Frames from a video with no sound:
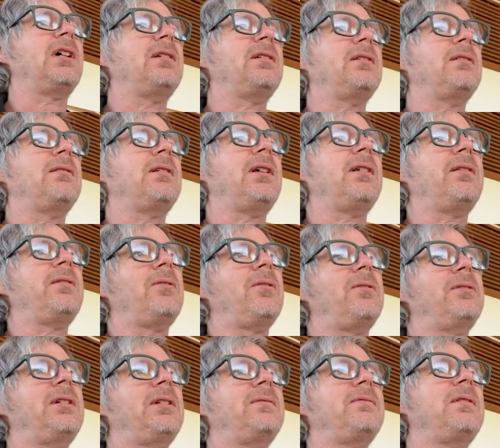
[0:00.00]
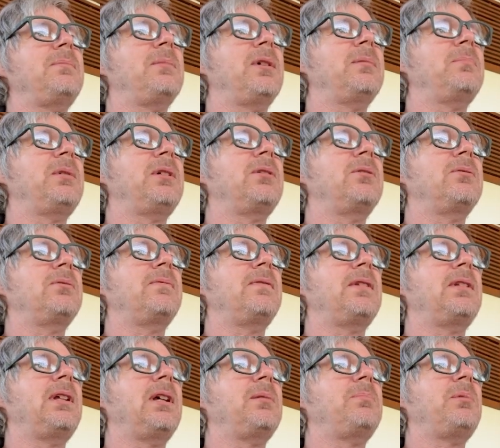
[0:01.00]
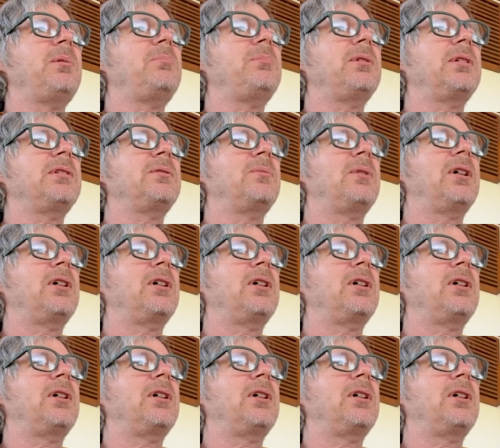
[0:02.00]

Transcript: and they thought that we might be good with that people as